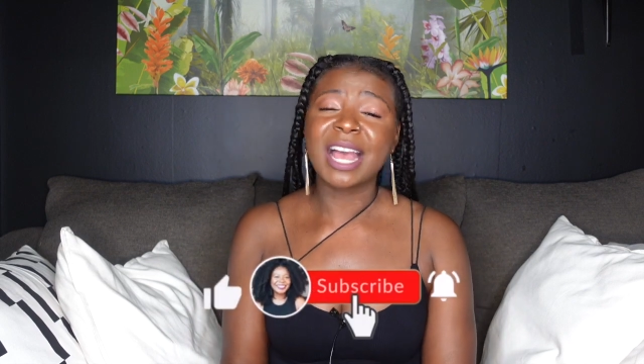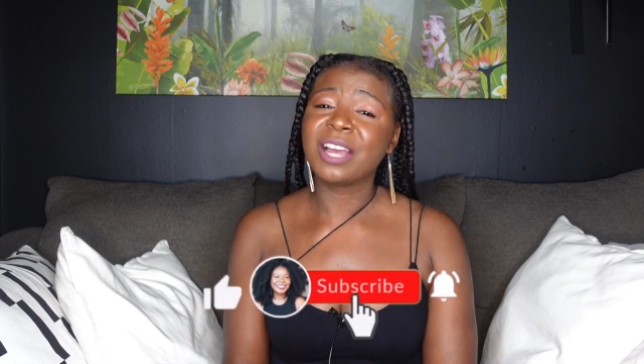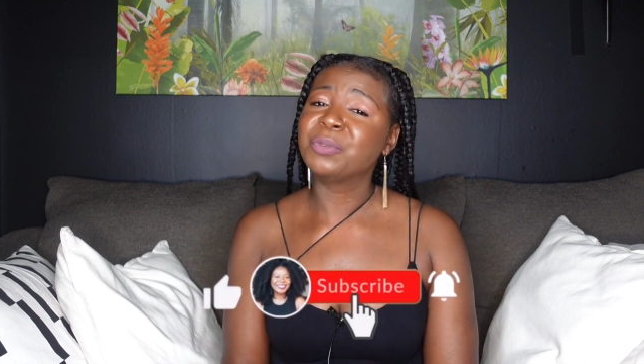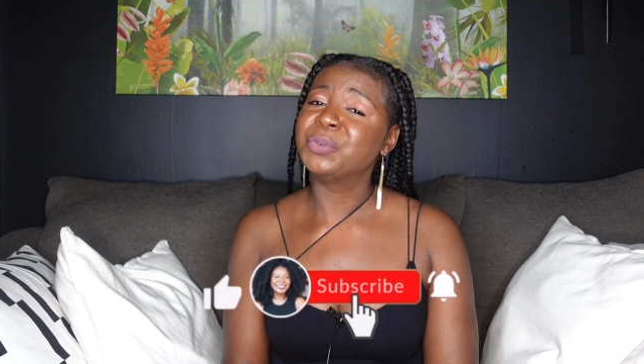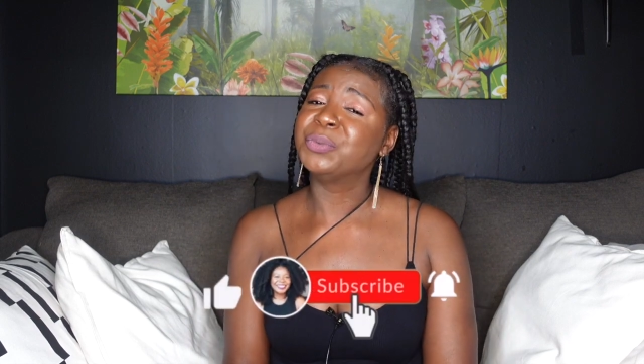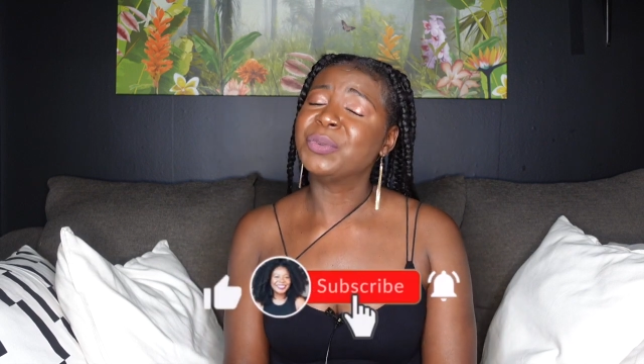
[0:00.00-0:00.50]

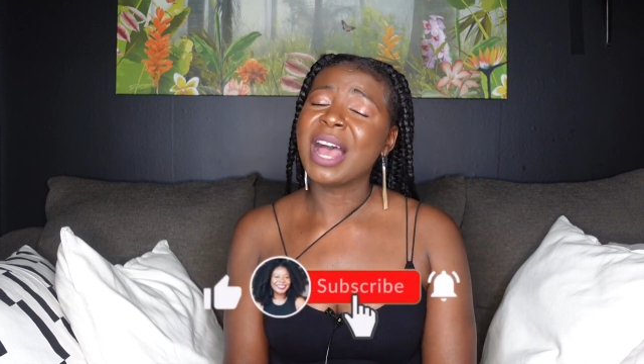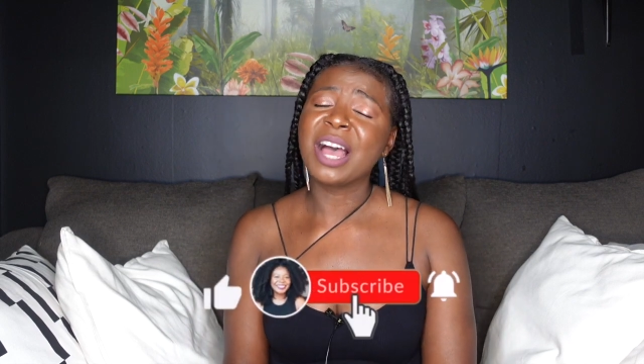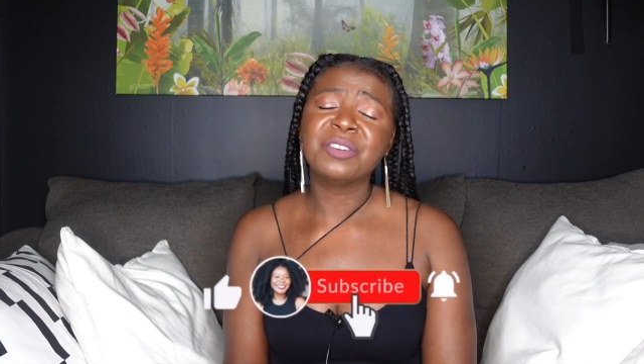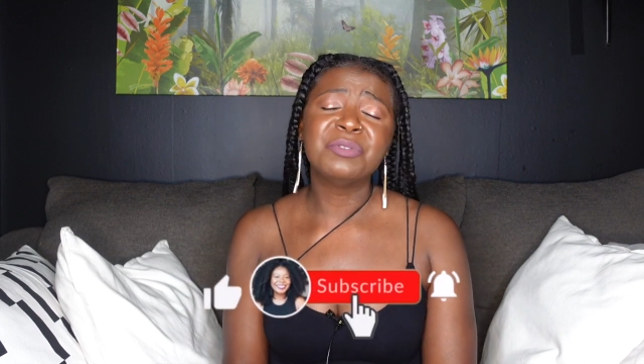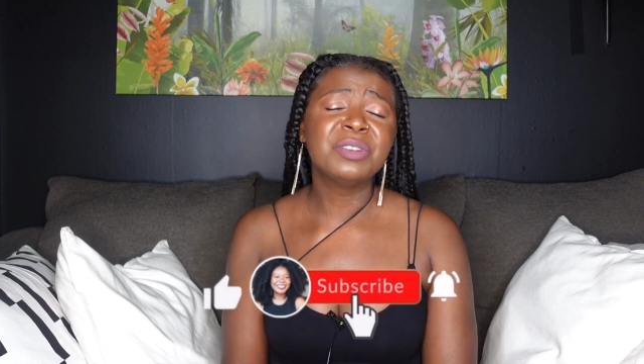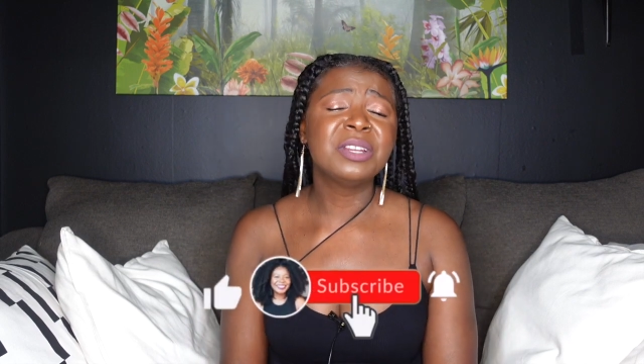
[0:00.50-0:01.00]
I
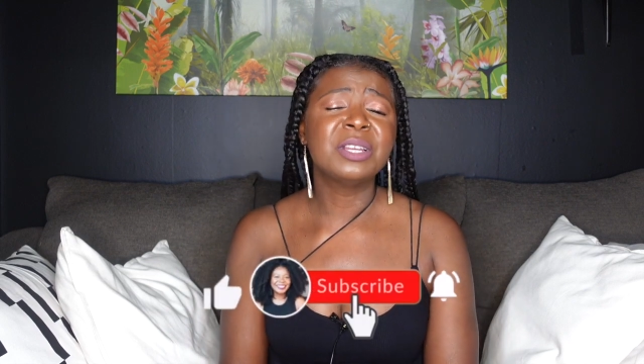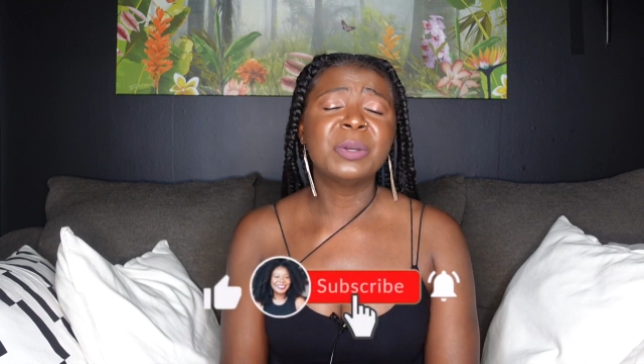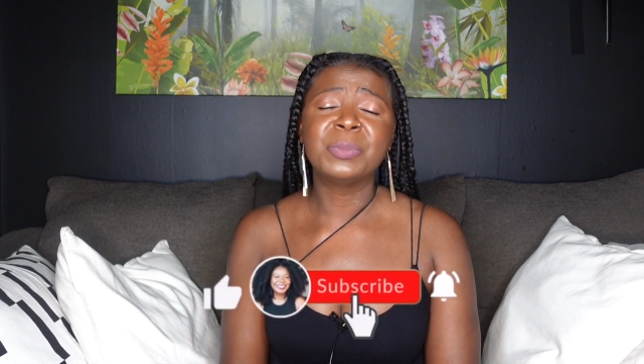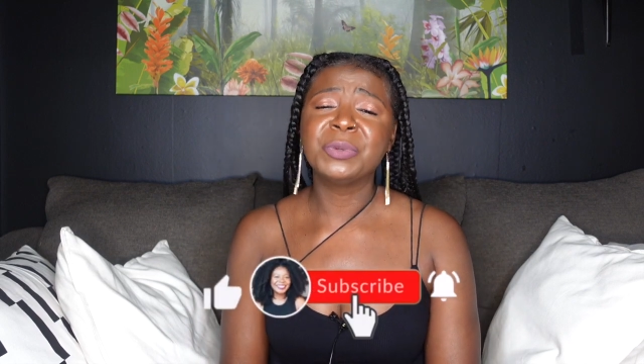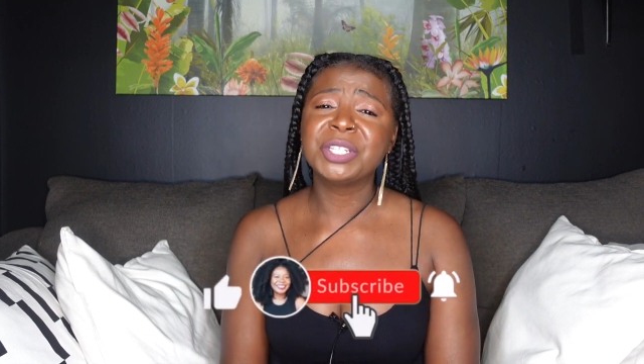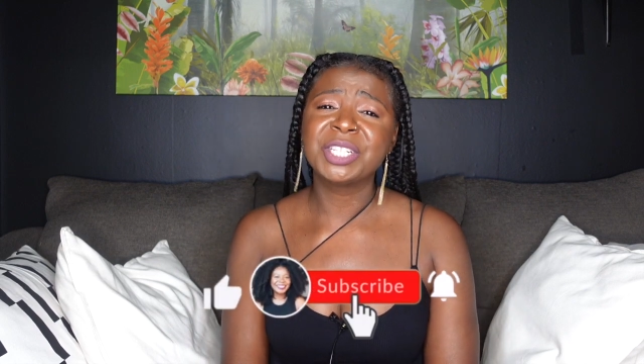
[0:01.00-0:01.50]
really
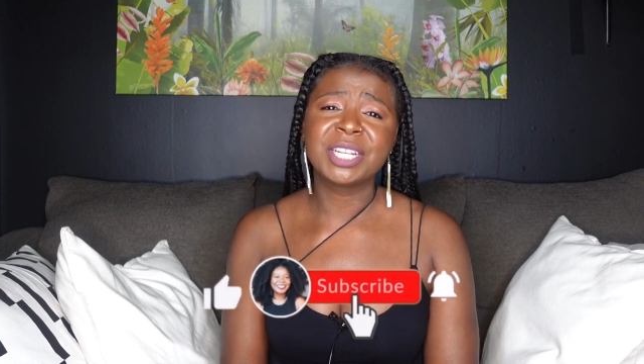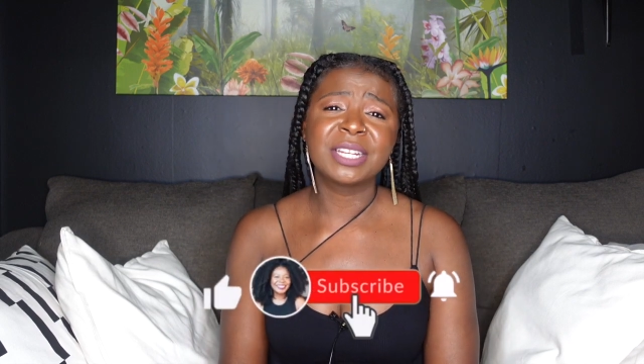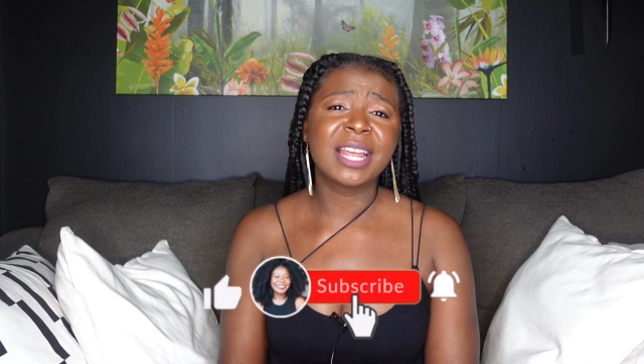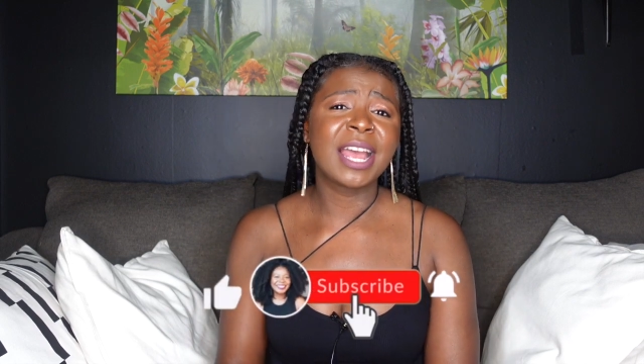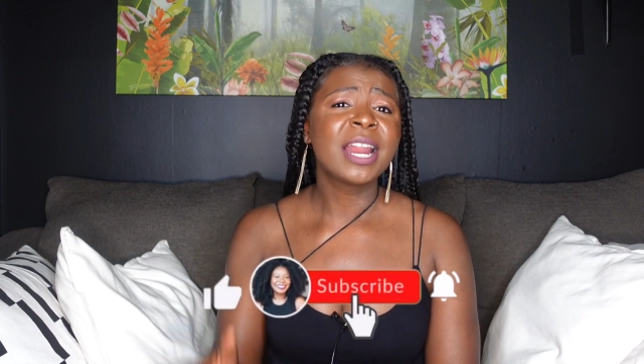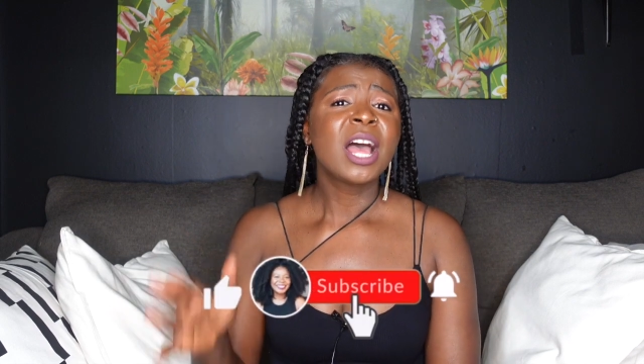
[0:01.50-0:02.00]

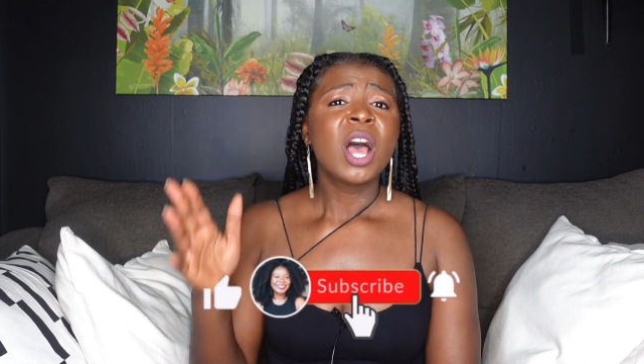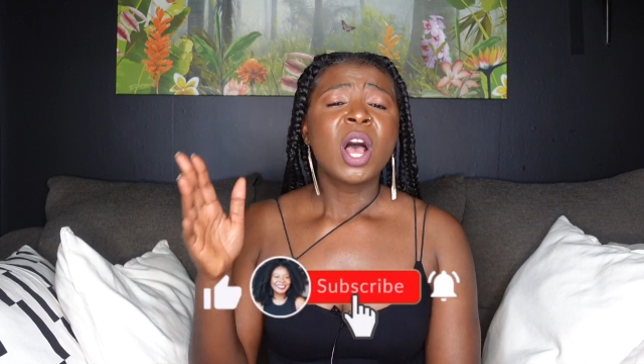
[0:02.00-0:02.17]
appreciate that.